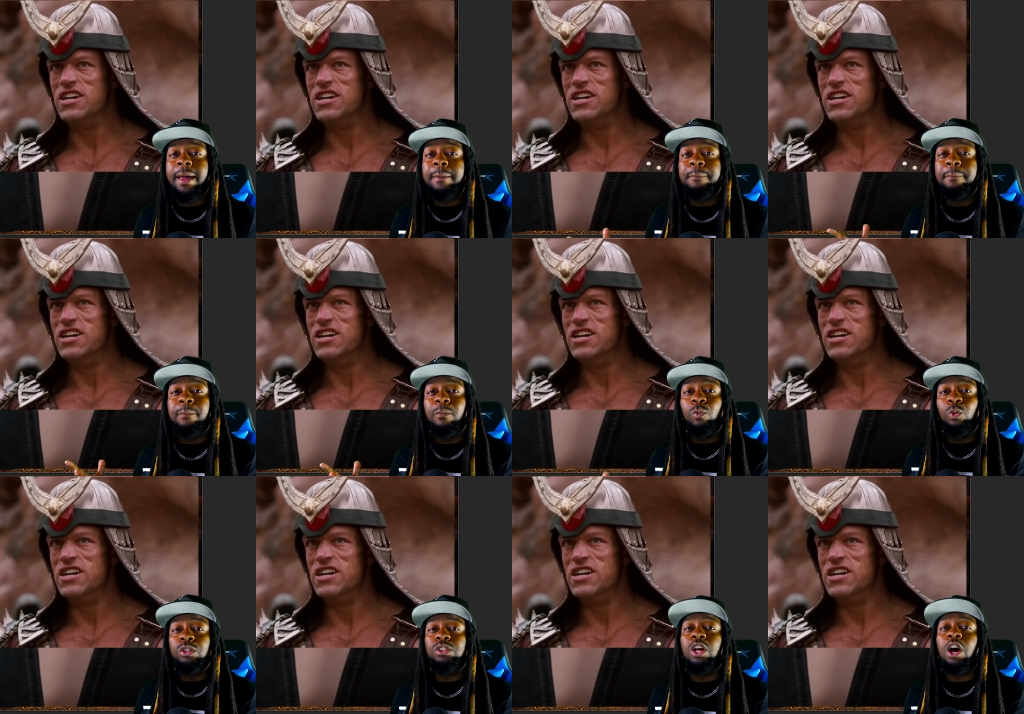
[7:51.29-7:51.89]
Speaker 1: We'll
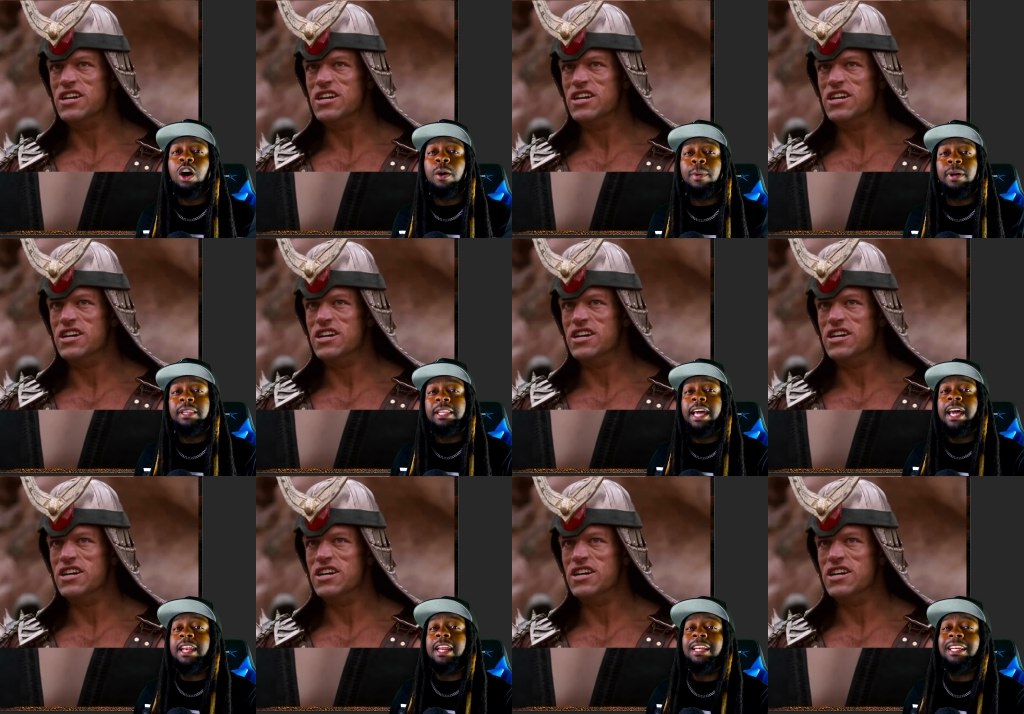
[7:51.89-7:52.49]
talk about that
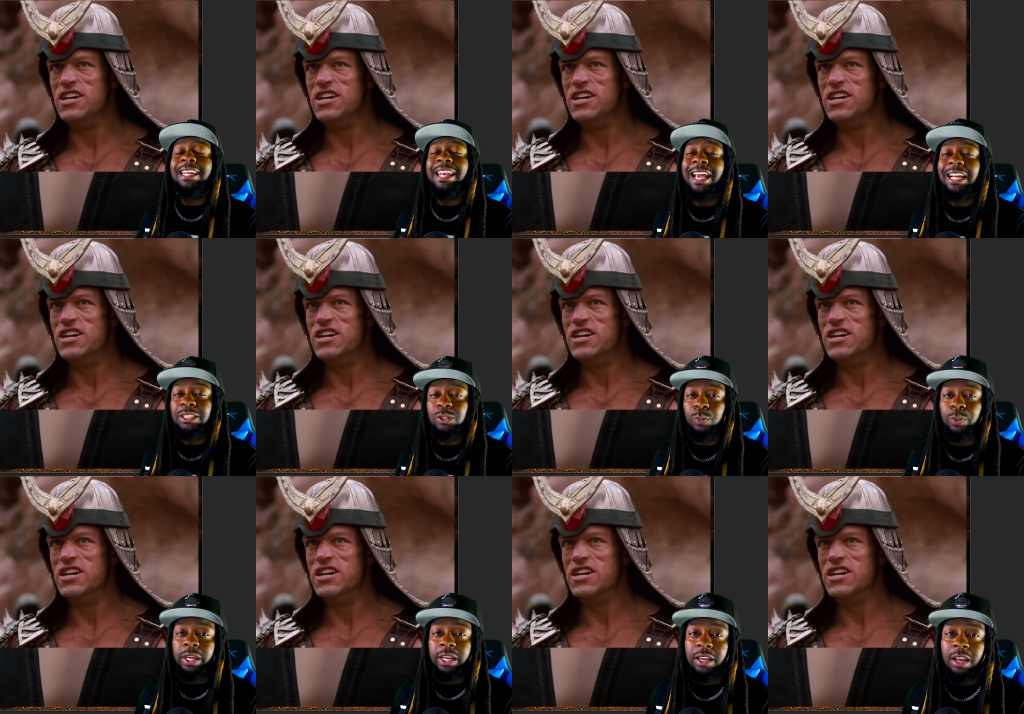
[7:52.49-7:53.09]
next
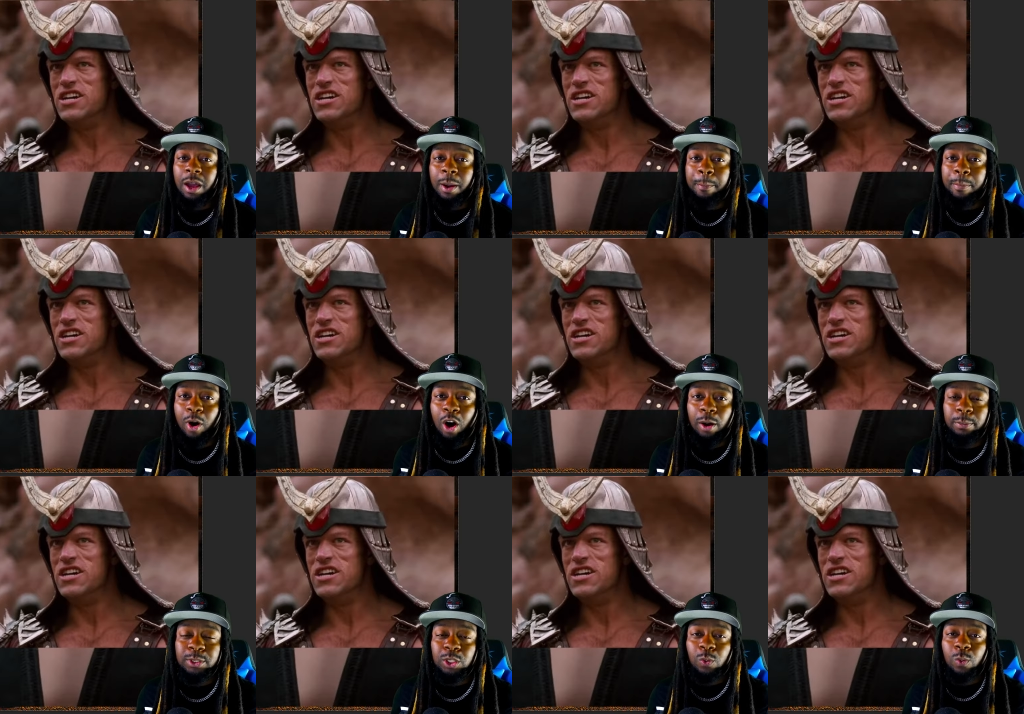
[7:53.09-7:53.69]
week. Bomb
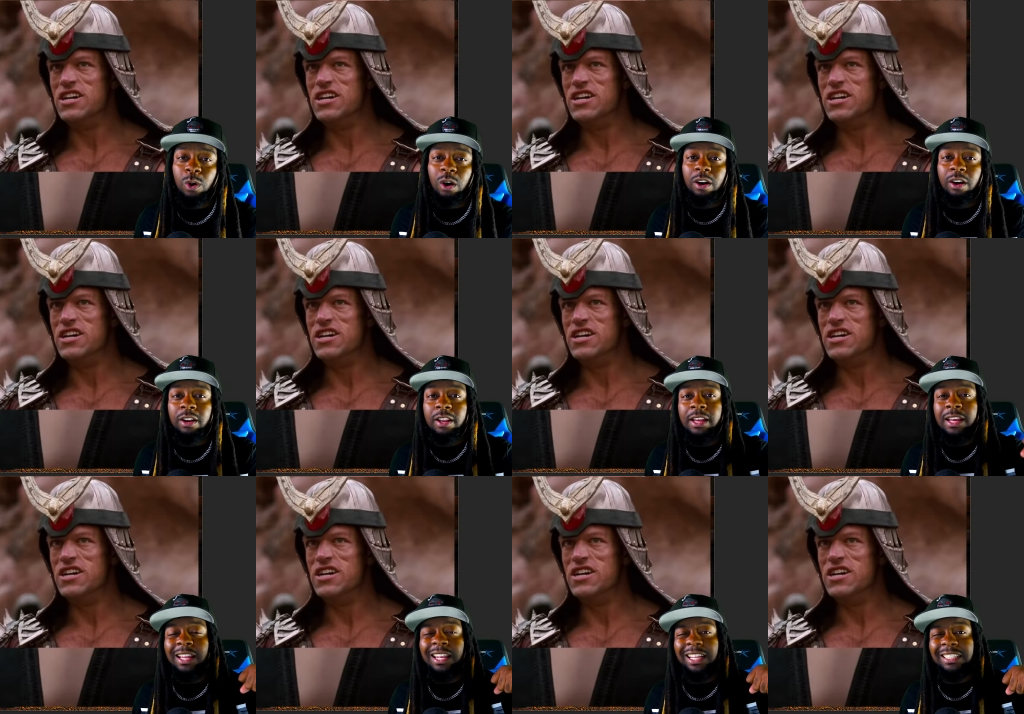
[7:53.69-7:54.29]
Squad,
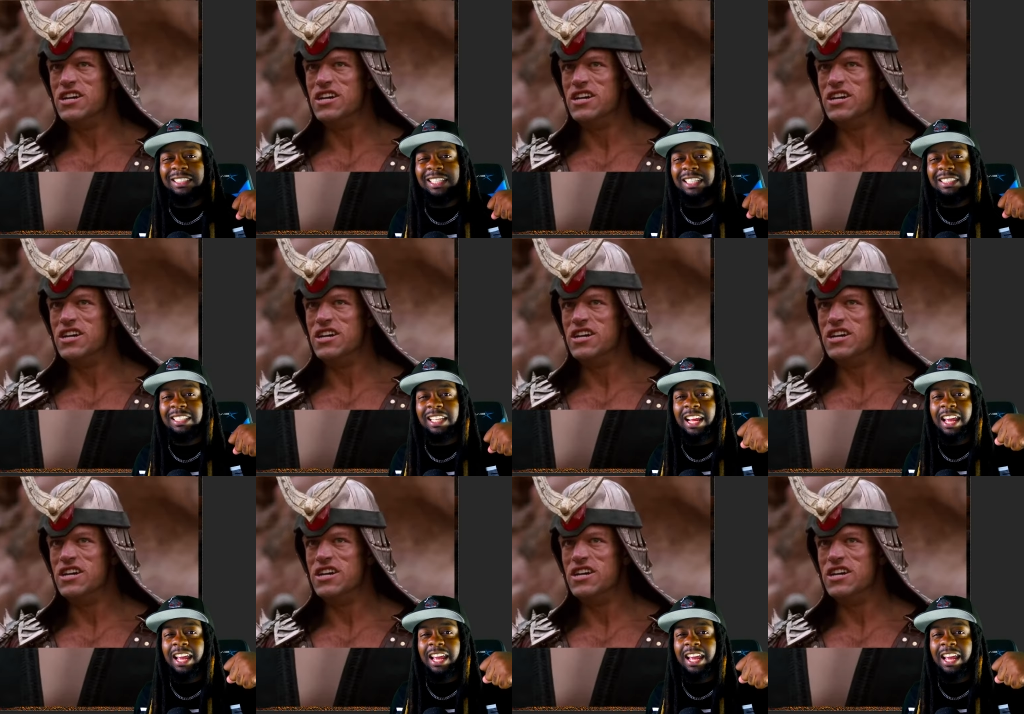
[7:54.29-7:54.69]
let's get to